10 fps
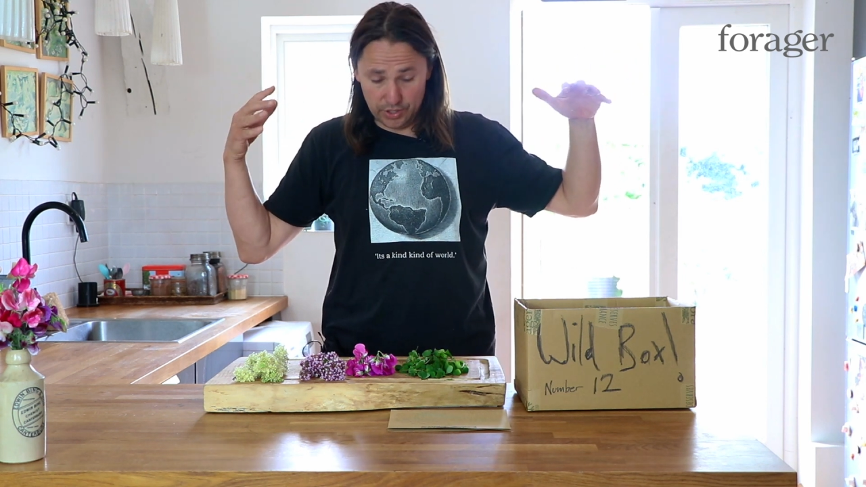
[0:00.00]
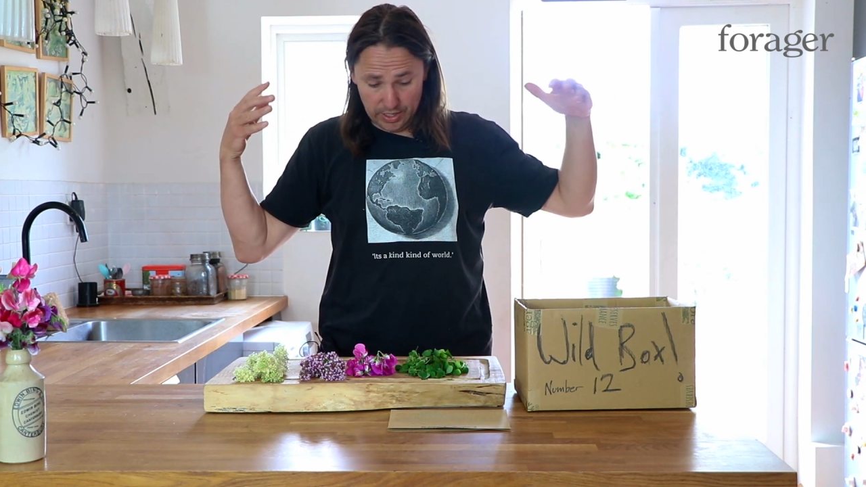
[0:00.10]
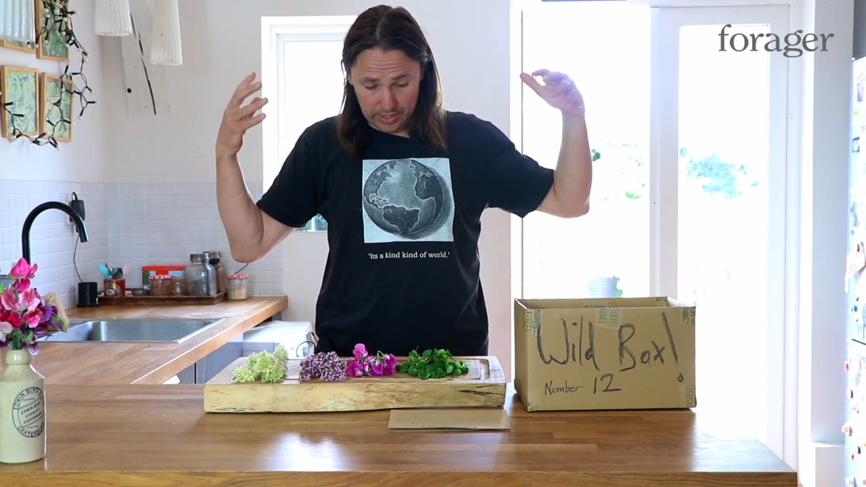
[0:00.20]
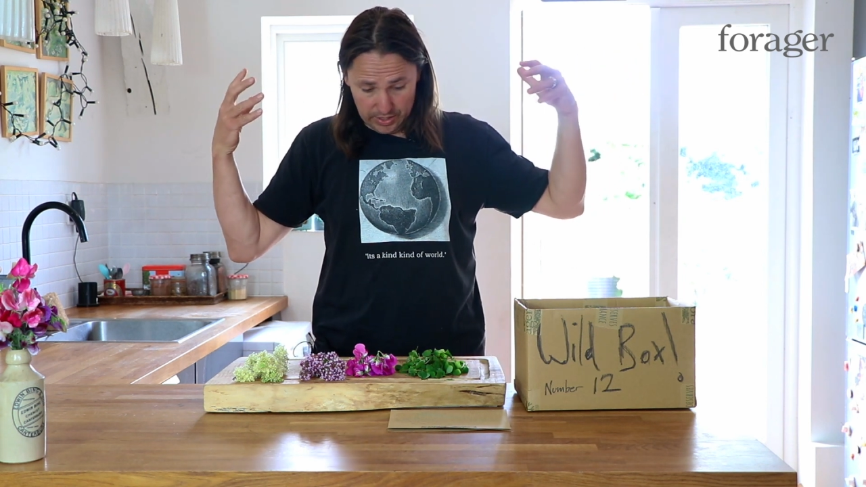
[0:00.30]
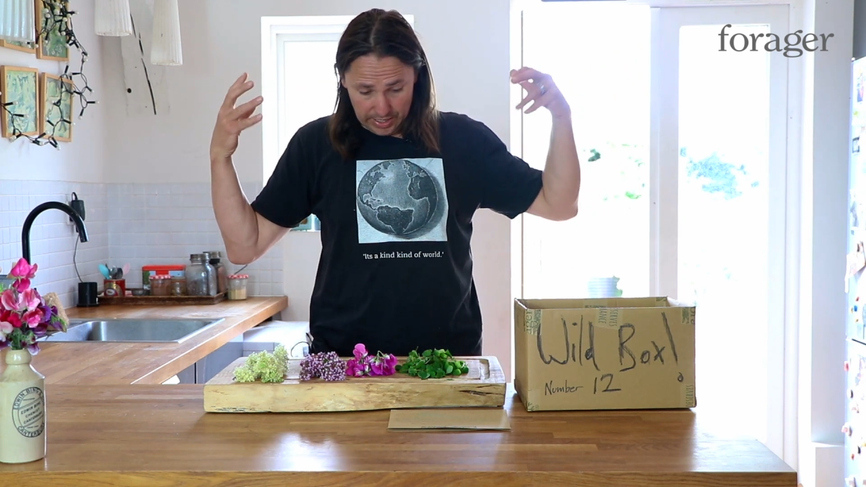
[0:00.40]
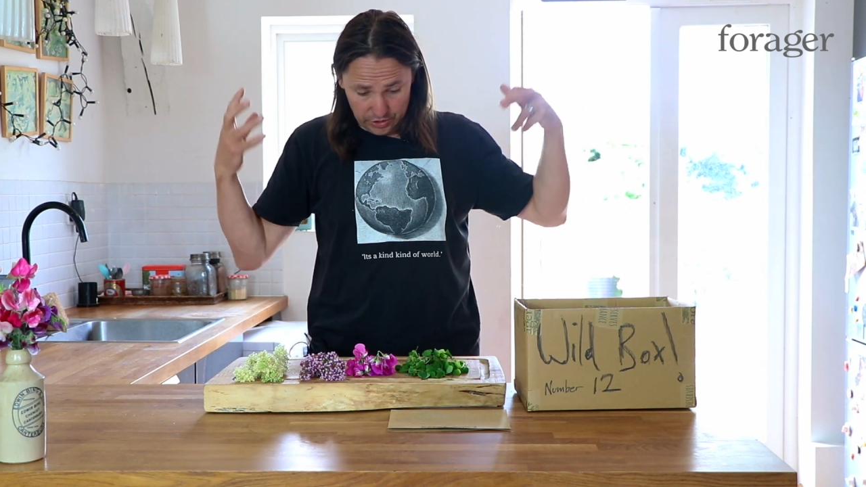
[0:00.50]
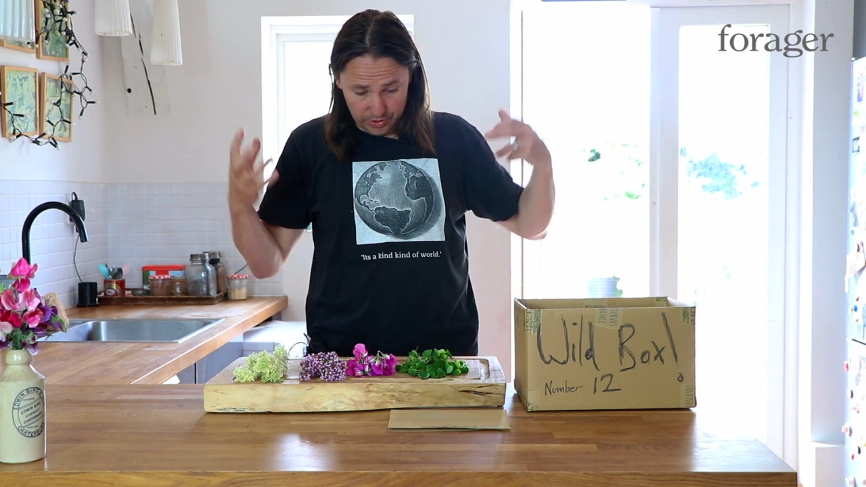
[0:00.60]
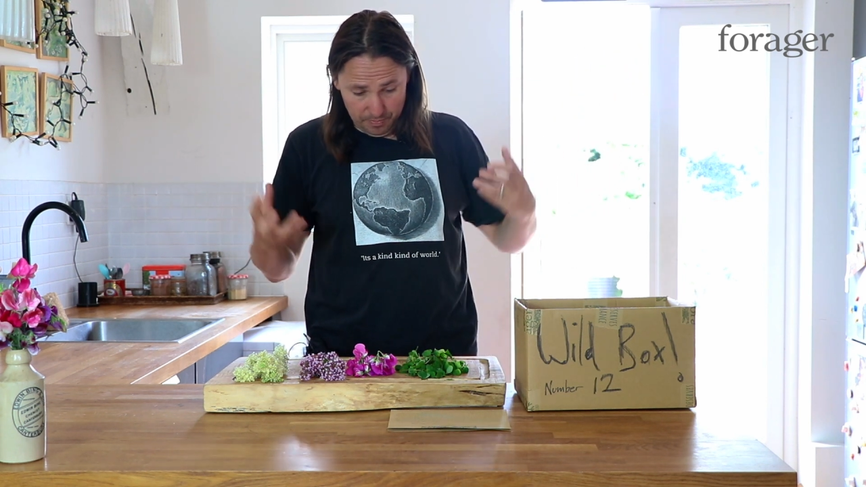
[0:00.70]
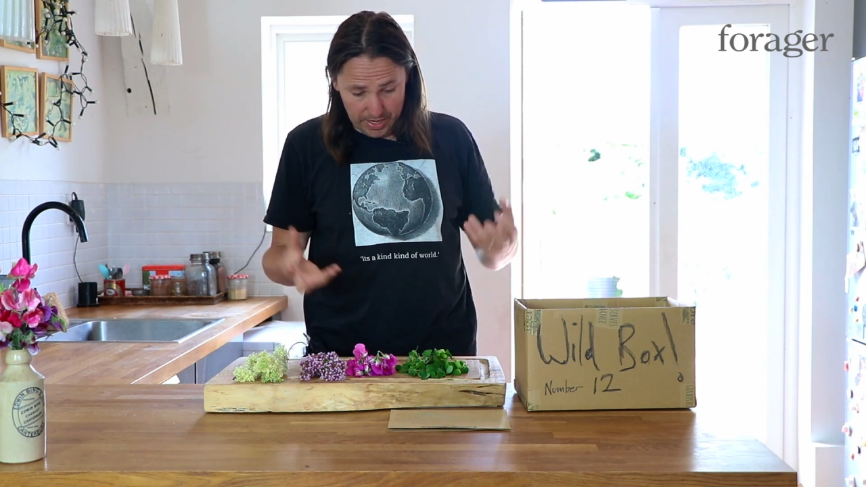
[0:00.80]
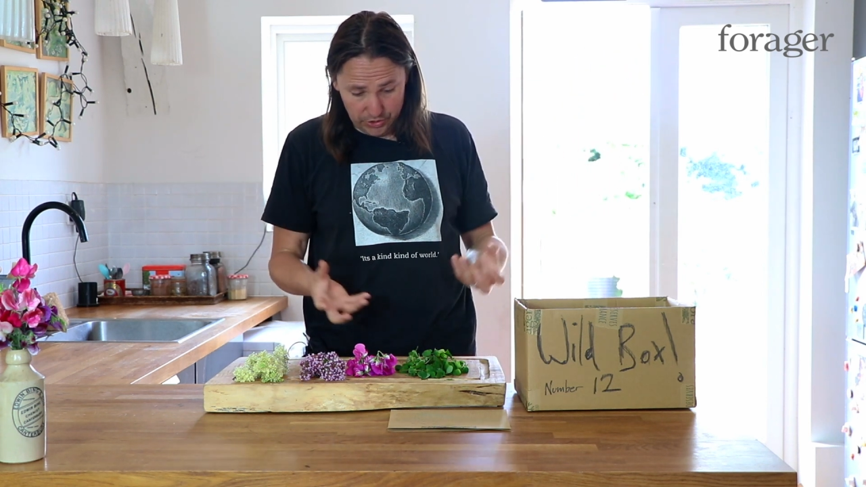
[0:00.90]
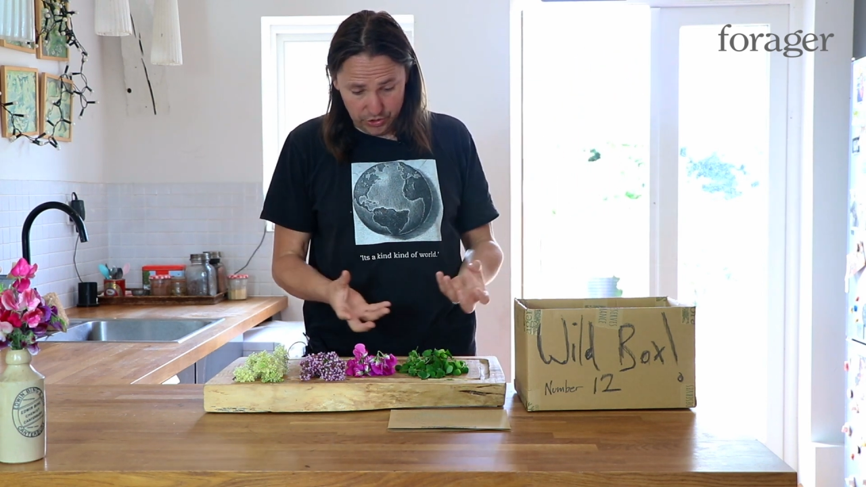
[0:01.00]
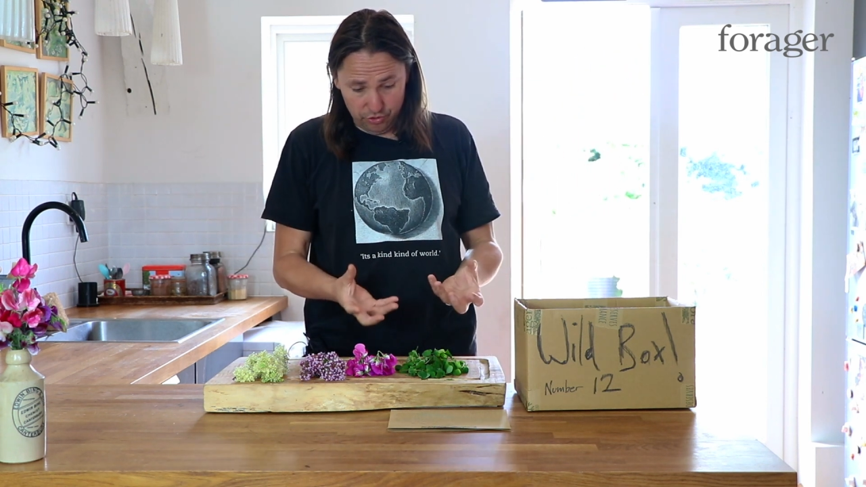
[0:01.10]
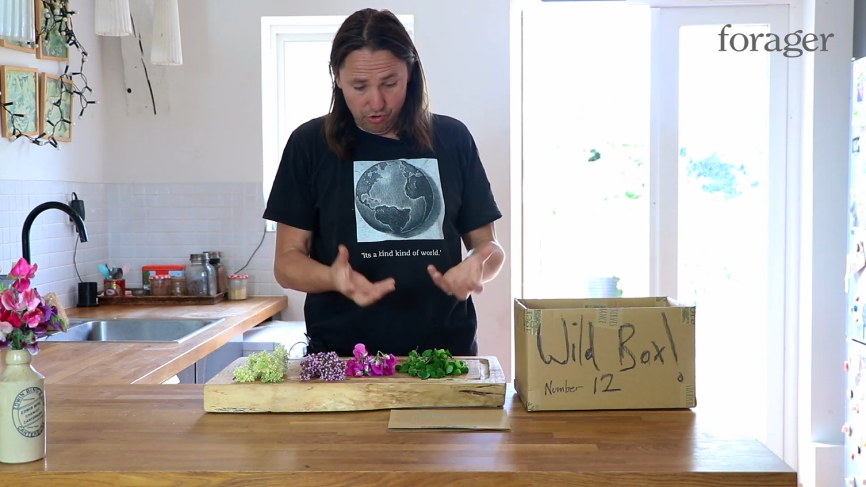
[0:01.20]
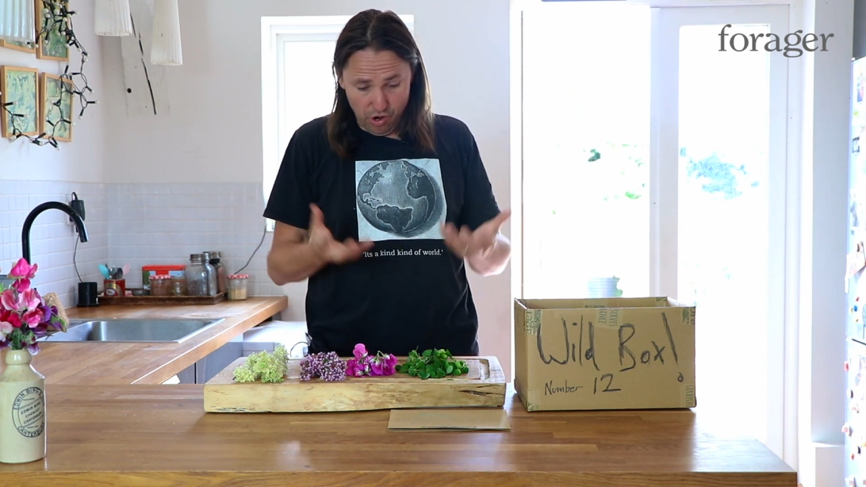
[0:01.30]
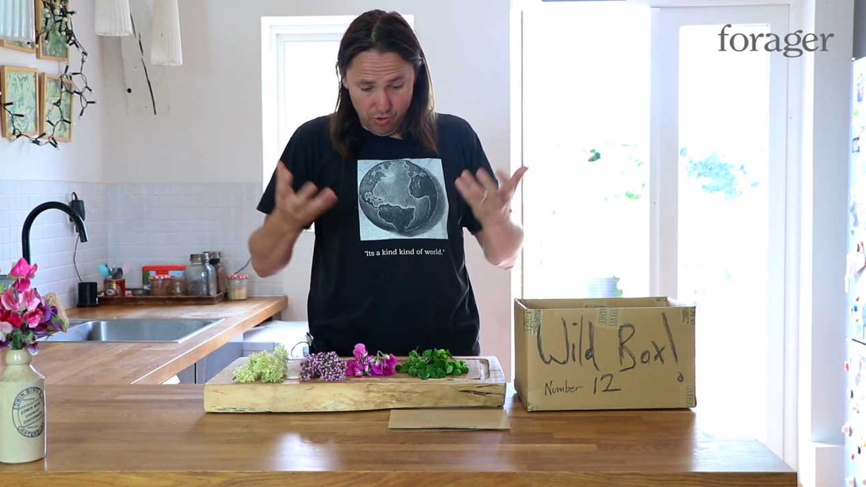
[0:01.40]
so they can actually manage to
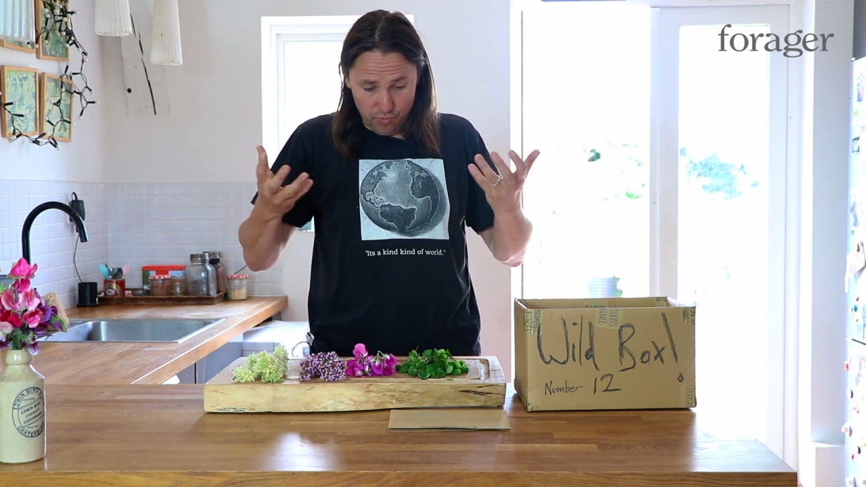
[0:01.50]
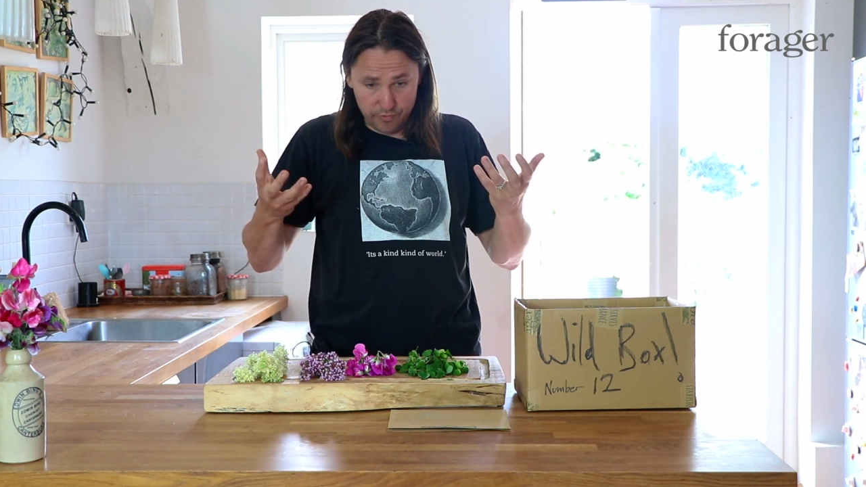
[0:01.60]
grow